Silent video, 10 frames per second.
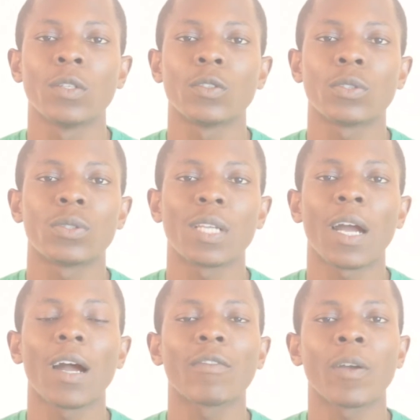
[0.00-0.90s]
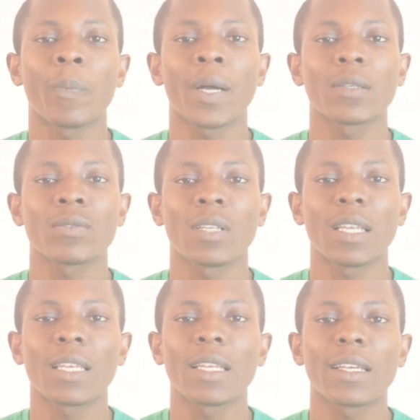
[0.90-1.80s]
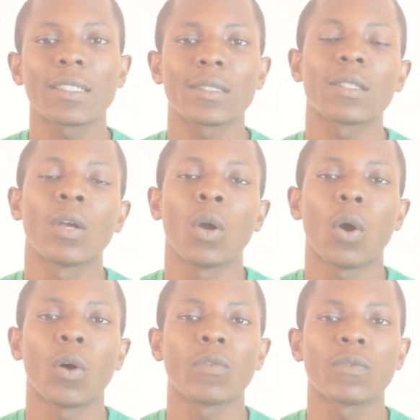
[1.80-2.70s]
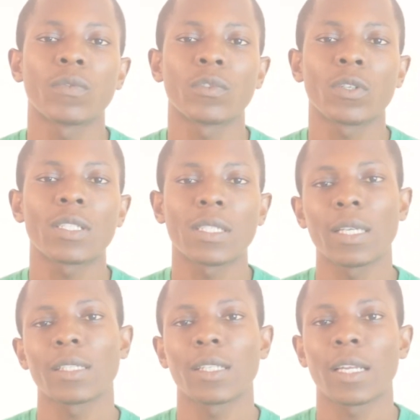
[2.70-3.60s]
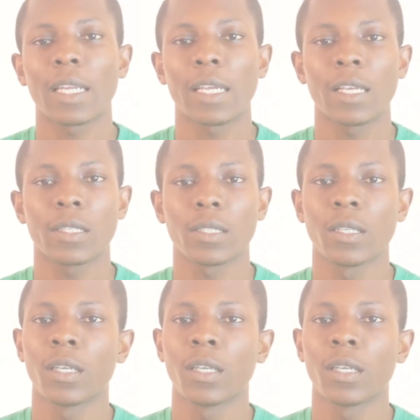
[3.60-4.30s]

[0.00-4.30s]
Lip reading: you should have a password length of not less than 8